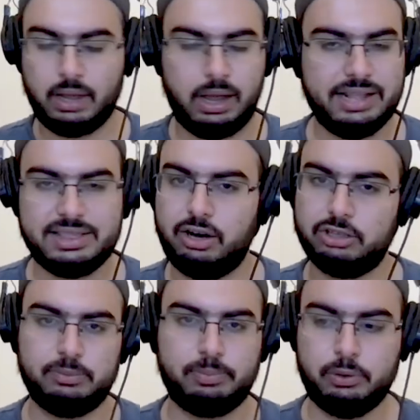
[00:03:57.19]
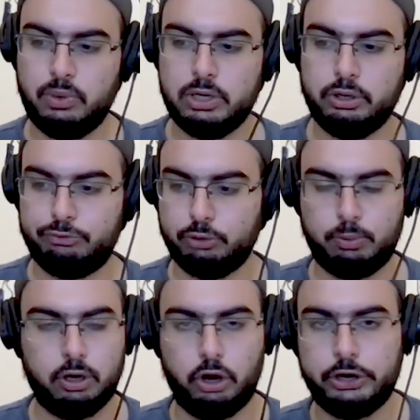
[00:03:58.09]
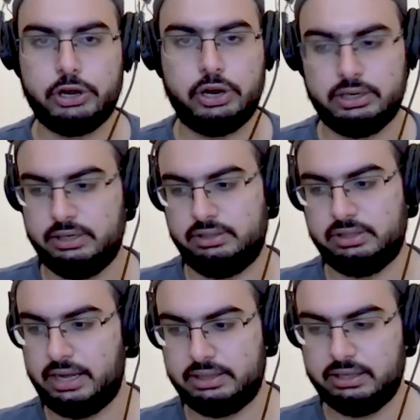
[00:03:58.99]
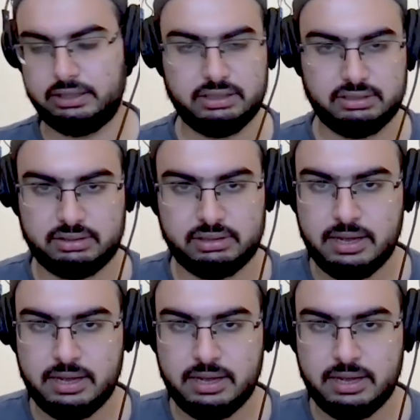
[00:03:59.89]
I think Arsenal played really good football. Odegaard he's